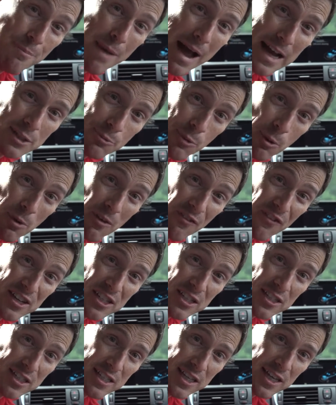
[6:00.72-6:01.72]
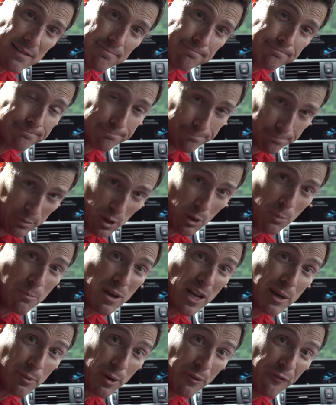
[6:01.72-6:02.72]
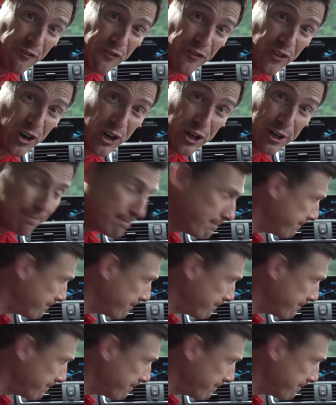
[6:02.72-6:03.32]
maximum efficiency, but minimum fun.